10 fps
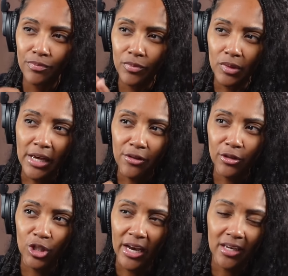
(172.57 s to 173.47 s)
leather
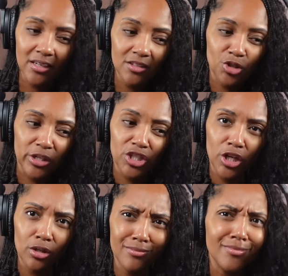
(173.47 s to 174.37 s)
jacket, trench
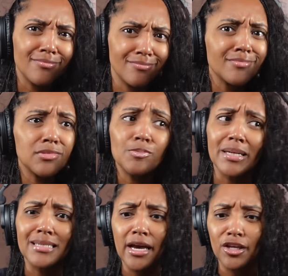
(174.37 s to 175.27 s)
coat?
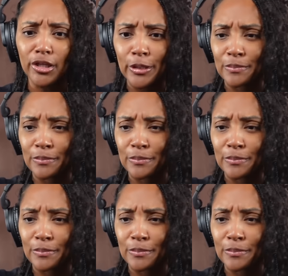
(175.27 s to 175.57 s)
spectacular. Hey,